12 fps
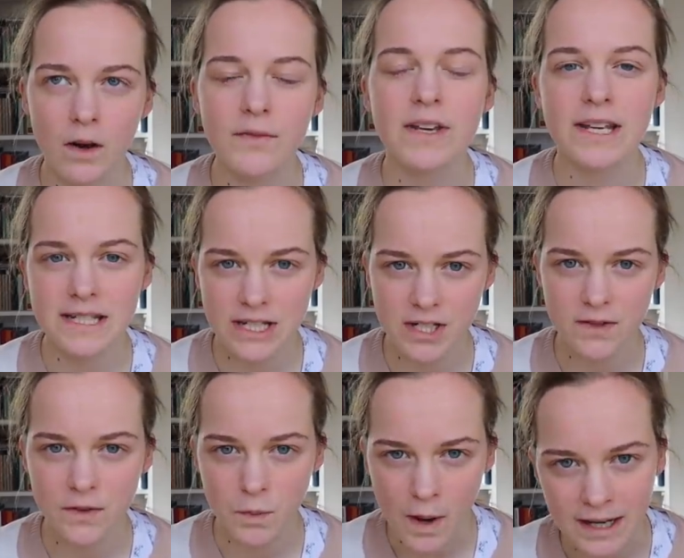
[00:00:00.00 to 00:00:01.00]
of the conditions
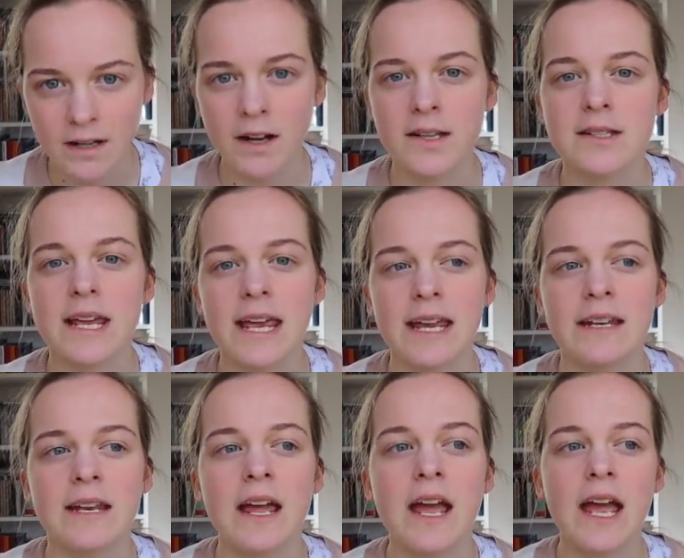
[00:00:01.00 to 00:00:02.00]
of the working class
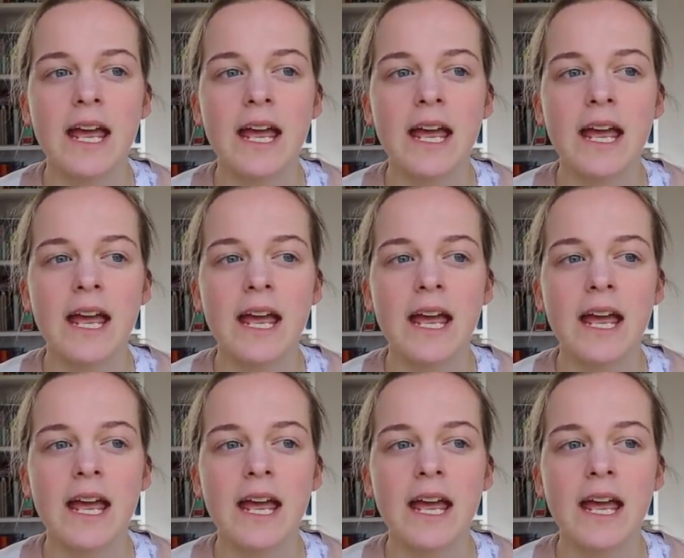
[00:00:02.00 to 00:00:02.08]
in